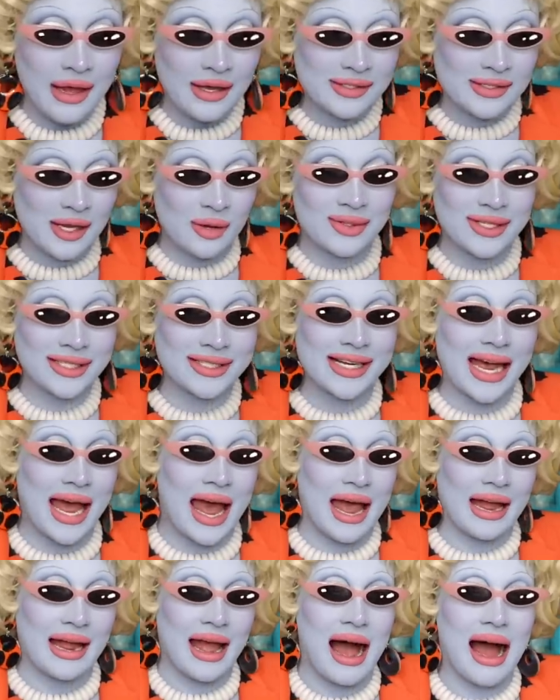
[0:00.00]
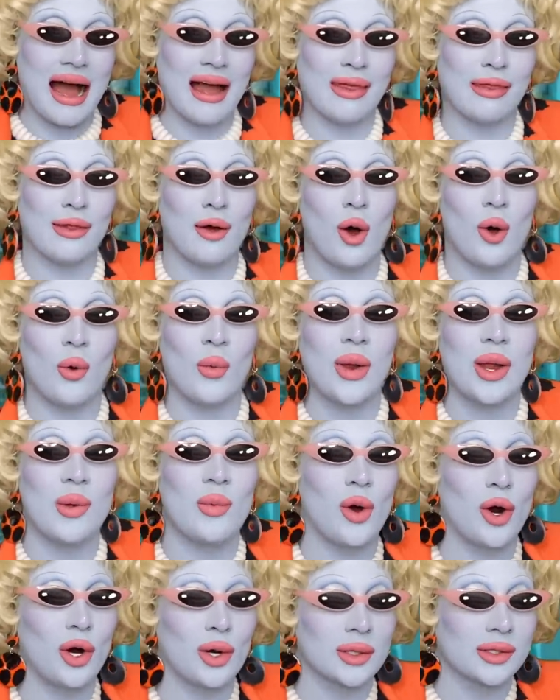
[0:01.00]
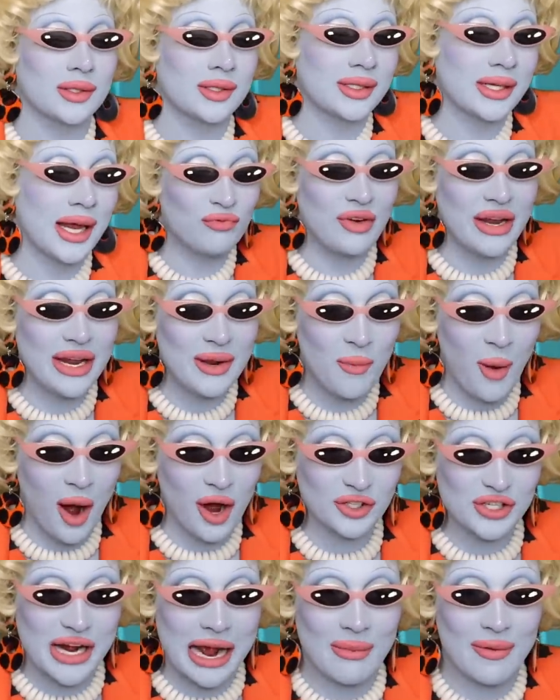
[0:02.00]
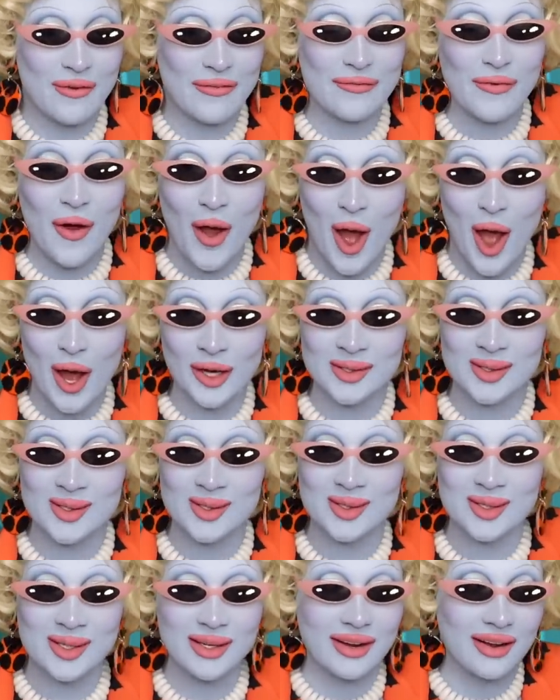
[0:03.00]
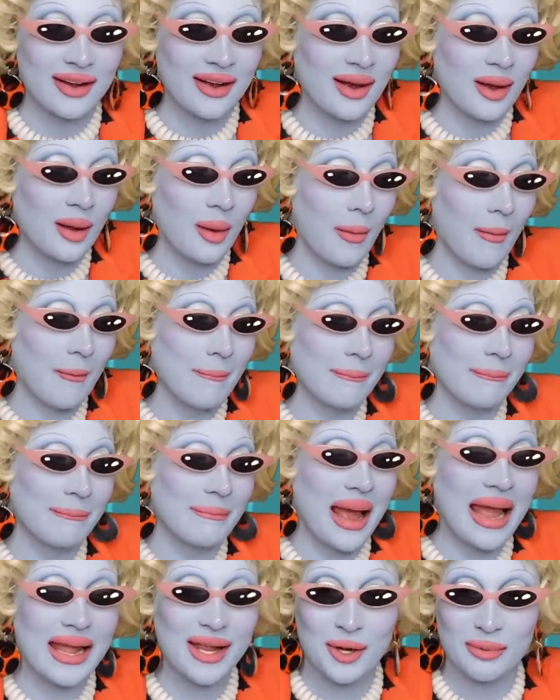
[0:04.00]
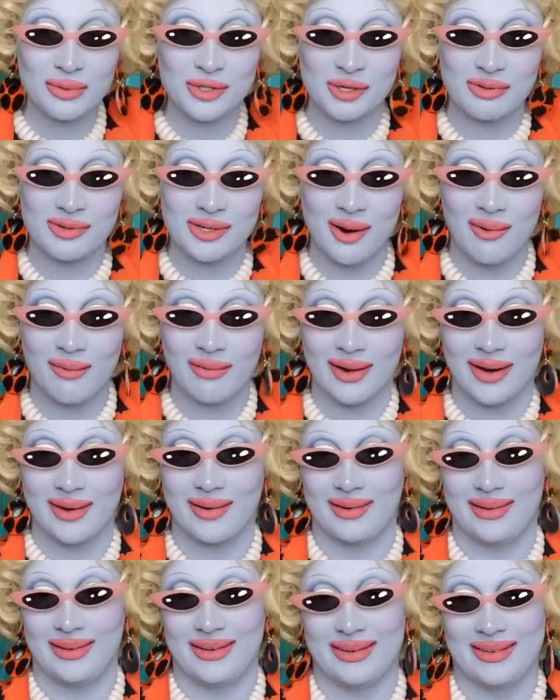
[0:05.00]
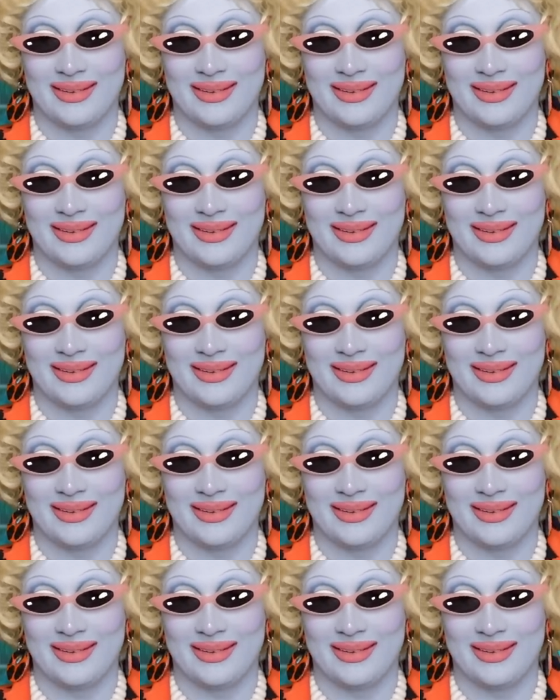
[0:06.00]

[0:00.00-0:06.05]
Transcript: So today I thought we would rewatch our first makeup tutorial.